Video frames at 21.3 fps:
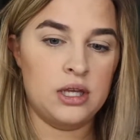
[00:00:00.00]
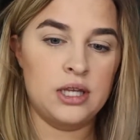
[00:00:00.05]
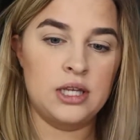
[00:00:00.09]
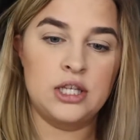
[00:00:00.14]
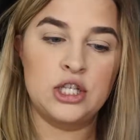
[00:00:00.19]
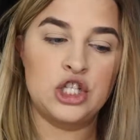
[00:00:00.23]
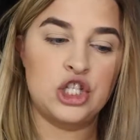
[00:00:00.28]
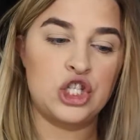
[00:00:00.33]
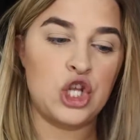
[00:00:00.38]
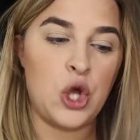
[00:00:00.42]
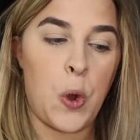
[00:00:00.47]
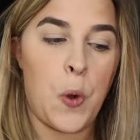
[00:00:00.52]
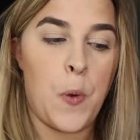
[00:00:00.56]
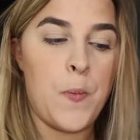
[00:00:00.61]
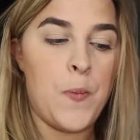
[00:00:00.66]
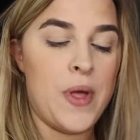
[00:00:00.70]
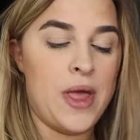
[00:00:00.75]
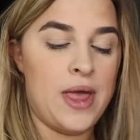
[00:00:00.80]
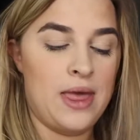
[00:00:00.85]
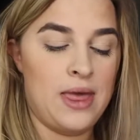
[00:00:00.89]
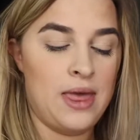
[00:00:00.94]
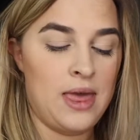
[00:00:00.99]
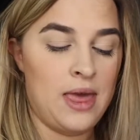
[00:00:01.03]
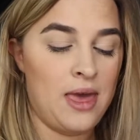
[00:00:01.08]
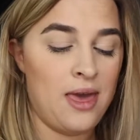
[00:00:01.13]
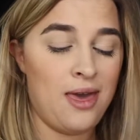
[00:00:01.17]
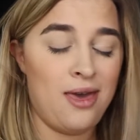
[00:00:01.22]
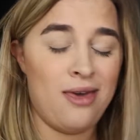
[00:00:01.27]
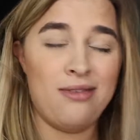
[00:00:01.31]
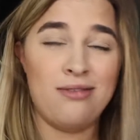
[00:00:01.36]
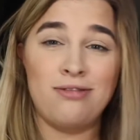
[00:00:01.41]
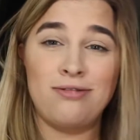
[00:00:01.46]
So
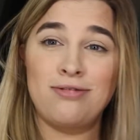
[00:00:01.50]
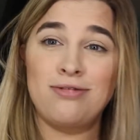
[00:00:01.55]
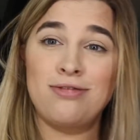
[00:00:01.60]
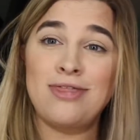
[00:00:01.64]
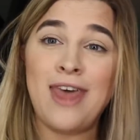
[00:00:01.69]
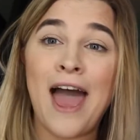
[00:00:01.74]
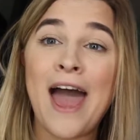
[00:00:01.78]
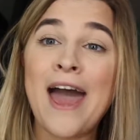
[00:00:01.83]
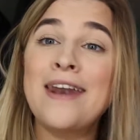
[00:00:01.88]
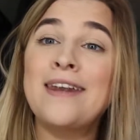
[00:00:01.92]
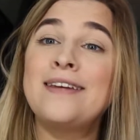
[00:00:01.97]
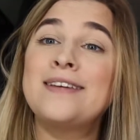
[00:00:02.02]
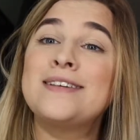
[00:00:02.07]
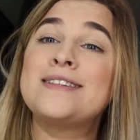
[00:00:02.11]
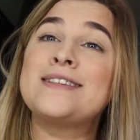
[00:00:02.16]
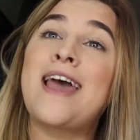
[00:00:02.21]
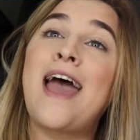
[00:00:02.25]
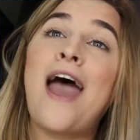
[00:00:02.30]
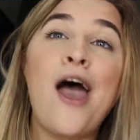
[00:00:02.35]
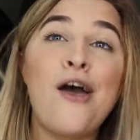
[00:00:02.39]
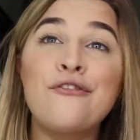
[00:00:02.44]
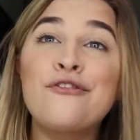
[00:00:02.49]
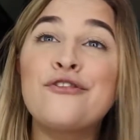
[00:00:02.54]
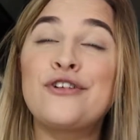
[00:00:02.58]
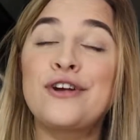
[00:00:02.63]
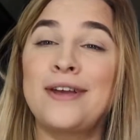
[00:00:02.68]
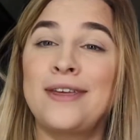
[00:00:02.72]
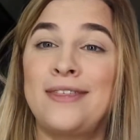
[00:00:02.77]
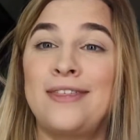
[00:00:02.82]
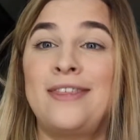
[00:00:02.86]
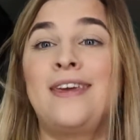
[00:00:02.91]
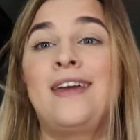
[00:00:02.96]
that is
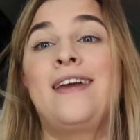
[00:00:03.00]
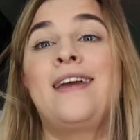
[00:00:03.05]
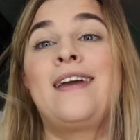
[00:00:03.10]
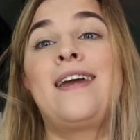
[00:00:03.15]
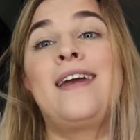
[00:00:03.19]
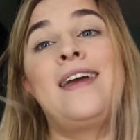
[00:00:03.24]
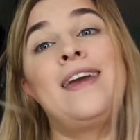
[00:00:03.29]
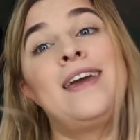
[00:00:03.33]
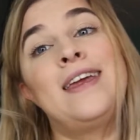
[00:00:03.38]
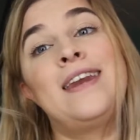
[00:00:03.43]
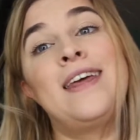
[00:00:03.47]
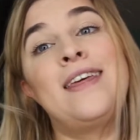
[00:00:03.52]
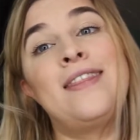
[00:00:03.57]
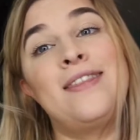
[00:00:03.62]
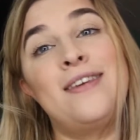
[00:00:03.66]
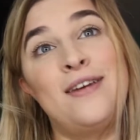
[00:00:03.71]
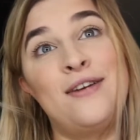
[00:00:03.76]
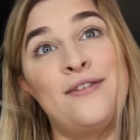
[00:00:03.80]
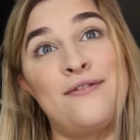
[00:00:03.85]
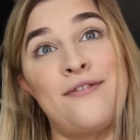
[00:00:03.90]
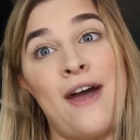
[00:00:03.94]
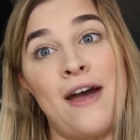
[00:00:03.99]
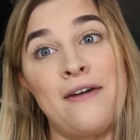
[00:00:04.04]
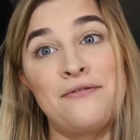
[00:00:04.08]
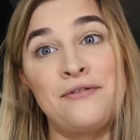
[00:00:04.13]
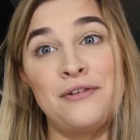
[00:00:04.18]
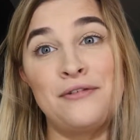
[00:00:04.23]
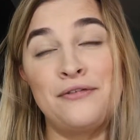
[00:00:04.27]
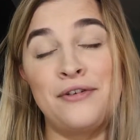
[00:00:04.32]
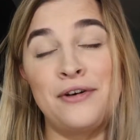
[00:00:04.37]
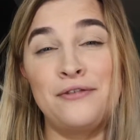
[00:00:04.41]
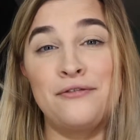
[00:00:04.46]
everything in the
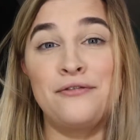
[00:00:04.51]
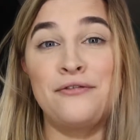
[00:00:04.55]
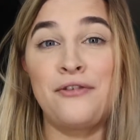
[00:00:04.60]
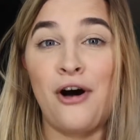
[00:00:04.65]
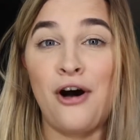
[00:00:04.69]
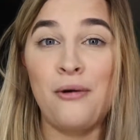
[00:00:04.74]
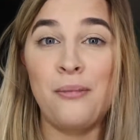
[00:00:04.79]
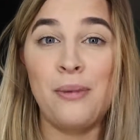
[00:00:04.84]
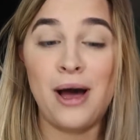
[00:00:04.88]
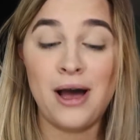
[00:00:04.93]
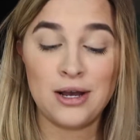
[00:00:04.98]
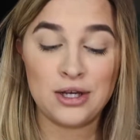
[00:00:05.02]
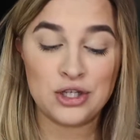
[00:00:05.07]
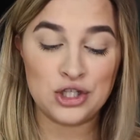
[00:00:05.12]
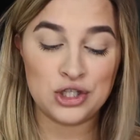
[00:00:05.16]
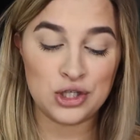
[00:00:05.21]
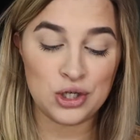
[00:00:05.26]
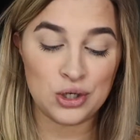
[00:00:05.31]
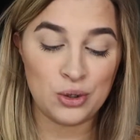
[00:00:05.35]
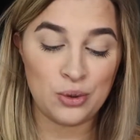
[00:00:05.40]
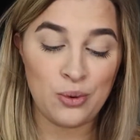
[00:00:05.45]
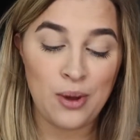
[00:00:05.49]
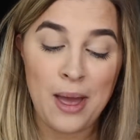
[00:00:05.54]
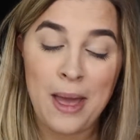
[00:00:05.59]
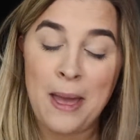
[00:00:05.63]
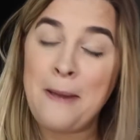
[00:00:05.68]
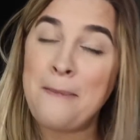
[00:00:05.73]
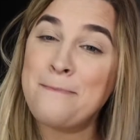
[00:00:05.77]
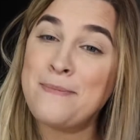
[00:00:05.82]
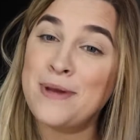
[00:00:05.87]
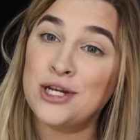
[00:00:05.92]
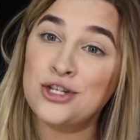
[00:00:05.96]
FabFitFun fall box. So
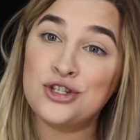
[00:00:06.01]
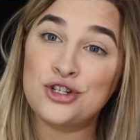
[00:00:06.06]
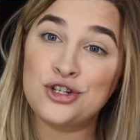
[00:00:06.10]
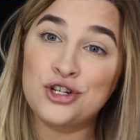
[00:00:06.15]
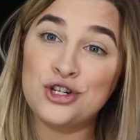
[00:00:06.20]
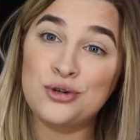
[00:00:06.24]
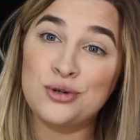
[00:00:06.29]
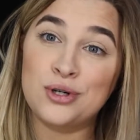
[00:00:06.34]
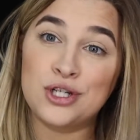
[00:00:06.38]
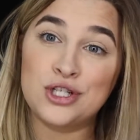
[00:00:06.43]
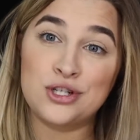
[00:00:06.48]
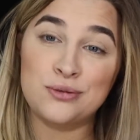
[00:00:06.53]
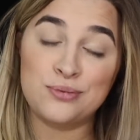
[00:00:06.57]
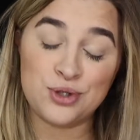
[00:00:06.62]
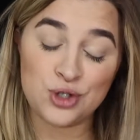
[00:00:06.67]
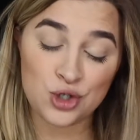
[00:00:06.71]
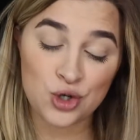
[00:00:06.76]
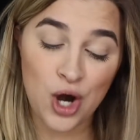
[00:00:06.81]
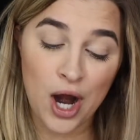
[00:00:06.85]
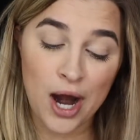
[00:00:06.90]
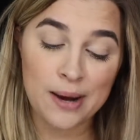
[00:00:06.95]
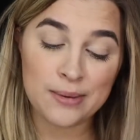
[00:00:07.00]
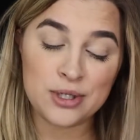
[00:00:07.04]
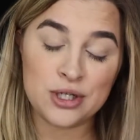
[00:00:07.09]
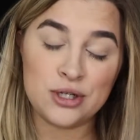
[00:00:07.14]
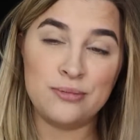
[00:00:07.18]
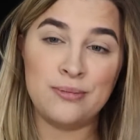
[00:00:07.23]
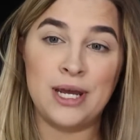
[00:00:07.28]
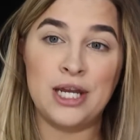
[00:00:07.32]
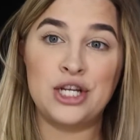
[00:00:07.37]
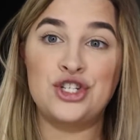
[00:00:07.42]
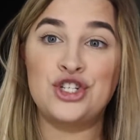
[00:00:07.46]
make sure you are subscribed
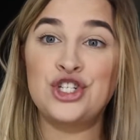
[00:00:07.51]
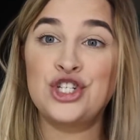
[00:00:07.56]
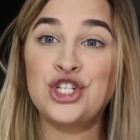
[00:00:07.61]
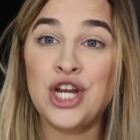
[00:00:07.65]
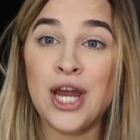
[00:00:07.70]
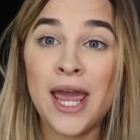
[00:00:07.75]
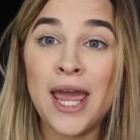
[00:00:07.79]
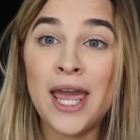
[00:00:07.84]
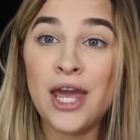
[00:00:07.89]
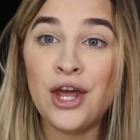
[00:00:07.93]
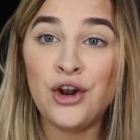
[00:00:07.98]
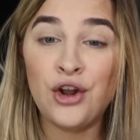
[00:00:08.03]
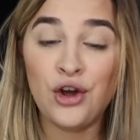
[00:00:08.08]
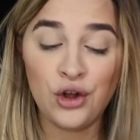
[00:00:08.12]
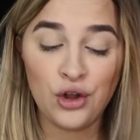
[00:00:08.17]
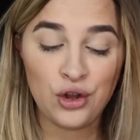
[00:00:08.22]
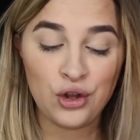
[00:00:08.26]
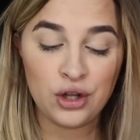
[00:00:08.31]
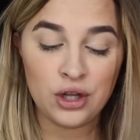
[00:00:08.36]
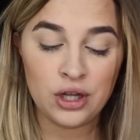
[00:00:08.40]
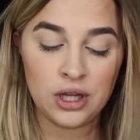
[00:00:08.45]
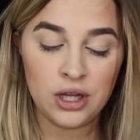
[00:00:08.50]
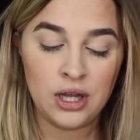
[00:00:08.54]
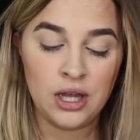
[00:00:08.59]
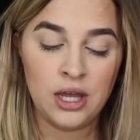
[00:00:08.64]
to my channel